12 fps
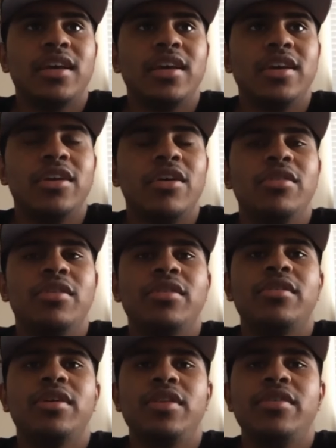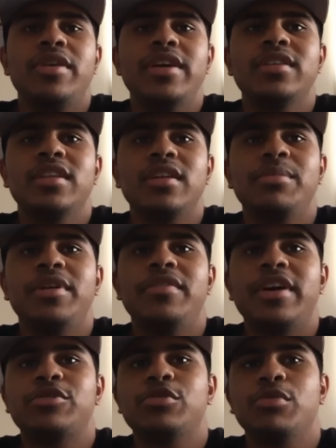there is a little bit of
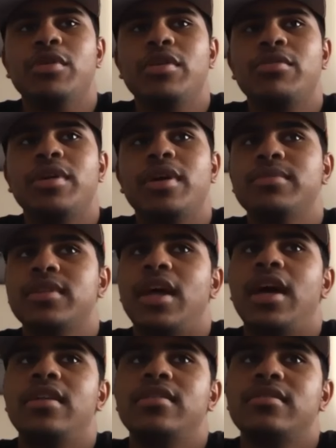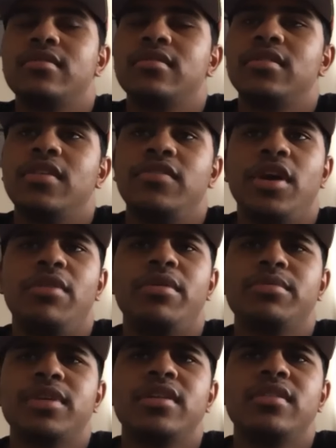extra work when it comes to that. If you get what I'm saying.